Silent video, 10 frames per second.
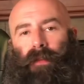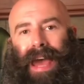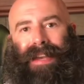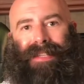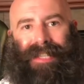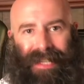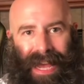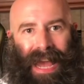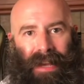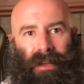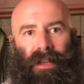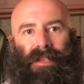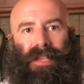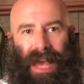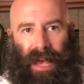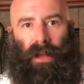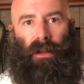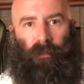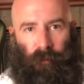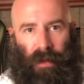for that is
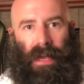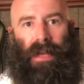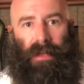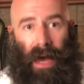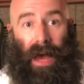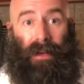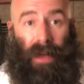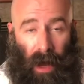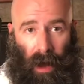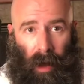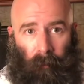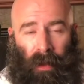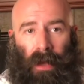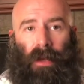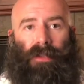scandalouslv.com.